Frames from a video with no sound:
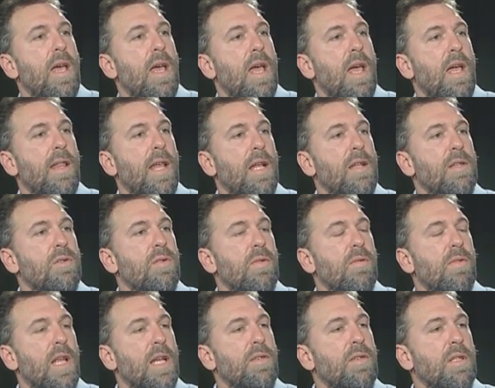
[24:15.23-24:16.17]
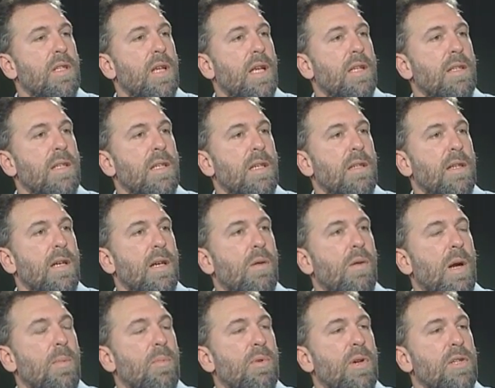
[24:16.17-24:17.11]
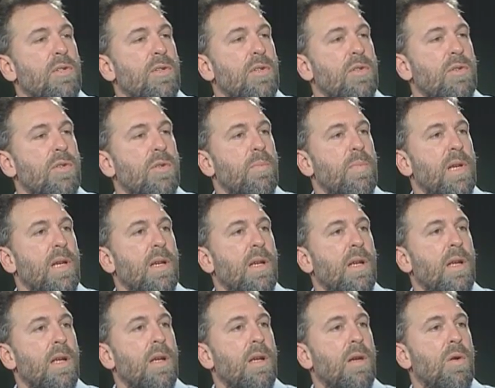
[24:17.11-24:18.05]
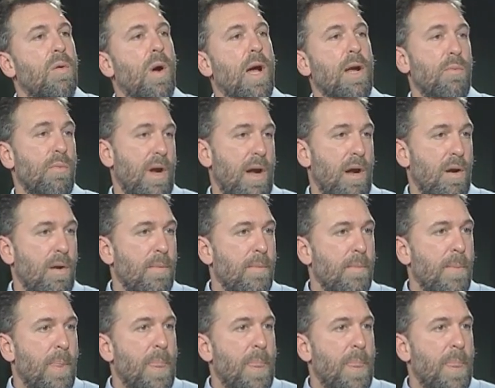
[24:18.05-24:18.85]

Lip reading: And that sort of led to the idea that cooperation should be quite rare.